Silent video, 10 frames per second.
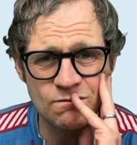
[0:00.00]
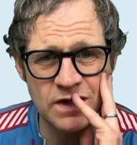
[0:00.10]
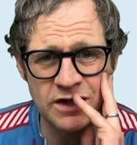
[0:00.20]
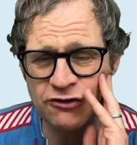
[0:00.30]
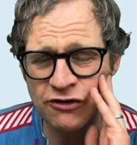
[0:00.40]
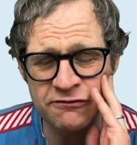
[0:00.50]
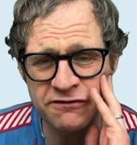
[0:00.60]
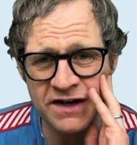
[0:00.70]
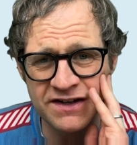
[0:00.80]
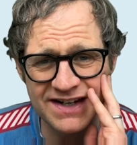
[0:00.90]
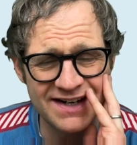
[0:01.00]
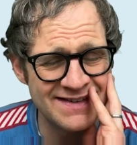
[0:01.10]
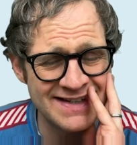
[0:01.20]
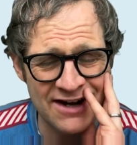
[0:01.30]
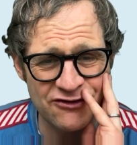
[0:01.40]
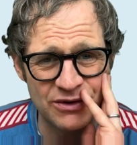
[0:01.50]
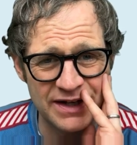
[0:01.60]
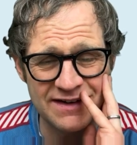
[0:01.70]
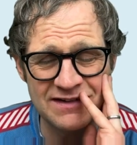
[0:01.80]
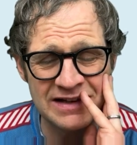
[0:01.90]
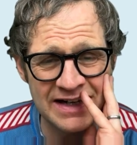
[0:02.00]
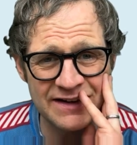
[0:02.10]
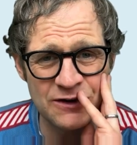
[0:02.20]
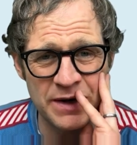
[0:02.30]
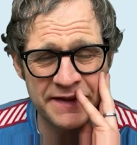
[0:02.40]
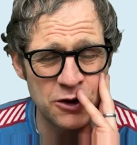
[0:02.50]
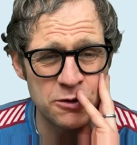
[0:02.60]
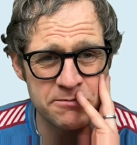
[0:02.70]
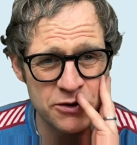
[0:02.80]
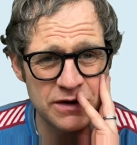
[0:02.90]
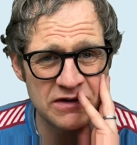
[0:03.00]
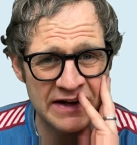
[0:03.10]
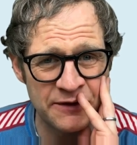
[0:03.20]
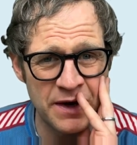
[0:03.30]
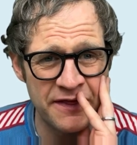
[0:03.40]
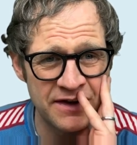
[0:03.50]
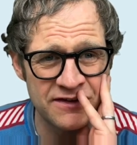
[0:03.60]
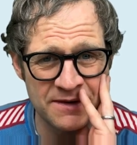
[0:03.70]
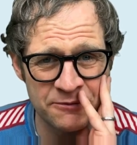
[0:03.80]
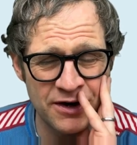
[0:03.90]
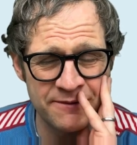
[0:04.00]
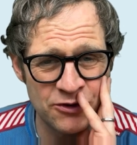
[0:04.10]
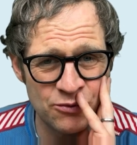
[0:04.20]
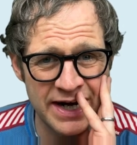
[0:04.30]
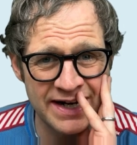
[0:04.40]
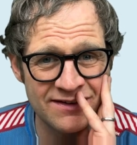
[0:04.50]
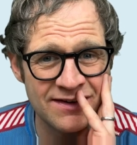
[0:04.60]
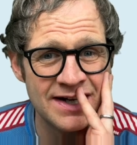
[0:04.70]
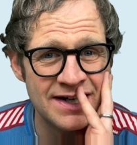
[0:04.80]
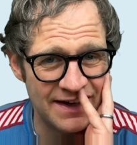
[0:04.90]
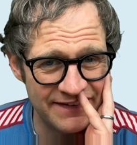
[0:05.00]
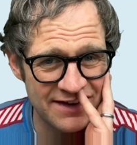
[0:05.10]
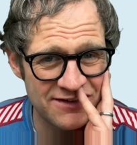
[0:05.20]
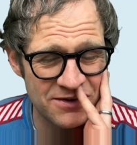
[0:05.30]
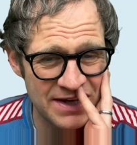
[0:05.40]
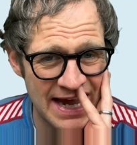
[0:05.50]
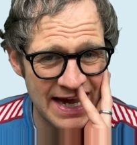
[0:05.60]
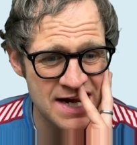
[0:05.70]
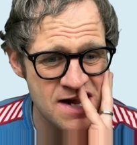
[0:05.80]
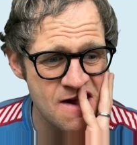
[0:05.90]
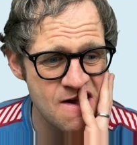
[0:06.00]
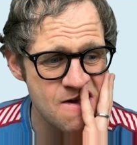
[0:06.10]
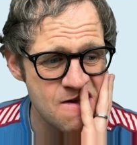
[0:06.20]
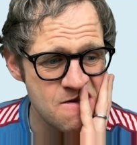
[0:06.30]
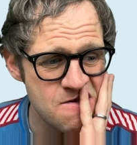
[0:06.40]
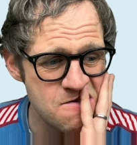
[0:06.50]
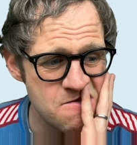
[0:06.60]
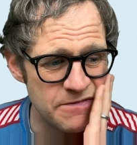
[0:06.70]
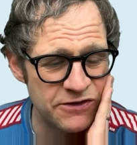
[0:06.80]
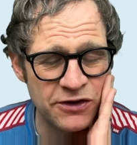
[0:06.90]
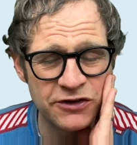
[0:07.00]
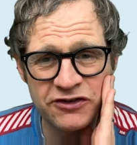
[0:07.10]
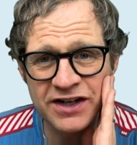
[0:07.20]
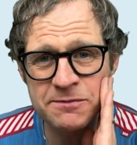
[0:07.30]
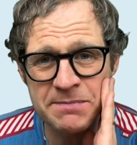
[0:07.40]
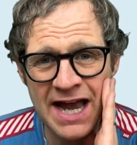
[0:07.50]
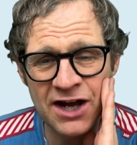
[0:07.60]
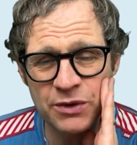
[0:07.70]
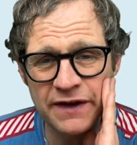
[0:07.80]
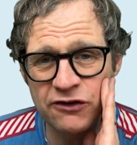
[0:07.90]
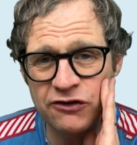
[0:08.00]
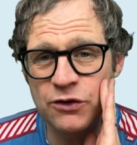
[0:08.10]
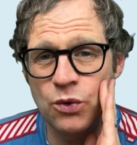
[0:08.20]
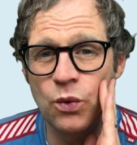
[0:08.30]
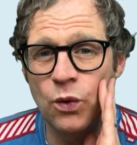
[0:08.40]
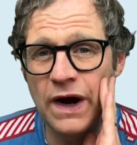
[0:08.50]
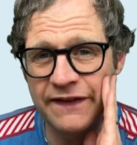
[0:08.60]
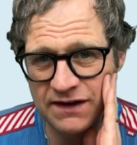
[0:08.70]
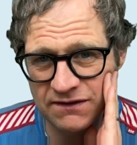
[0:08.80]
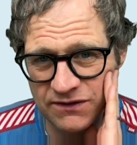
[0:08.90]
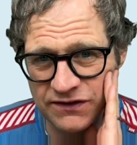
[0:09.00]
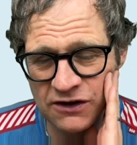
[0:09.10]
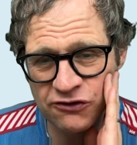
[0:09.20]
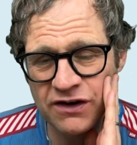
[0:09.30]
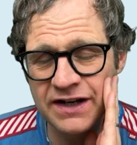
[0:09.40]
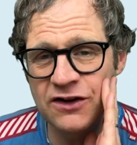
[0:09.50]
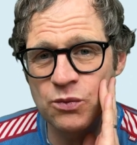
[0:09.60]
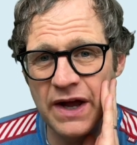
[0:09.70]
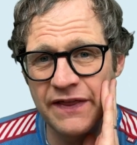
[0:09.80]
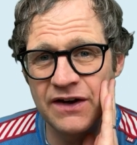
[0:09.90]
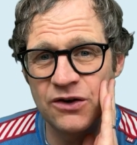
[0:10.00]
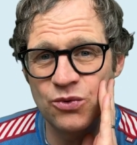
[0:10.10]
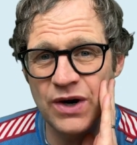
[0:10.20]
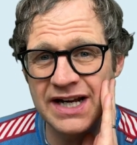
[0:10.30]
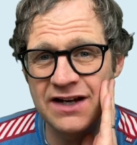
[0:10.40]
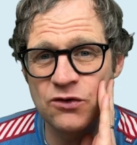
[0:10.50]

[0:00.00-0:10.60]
and you shouldn't fight it. It's natural. It is like the weather. Your mood is like the weather, and sometimes it rains, and that's okay. There's no such thing as bad weather, just weather. Sunshine is weather, rain is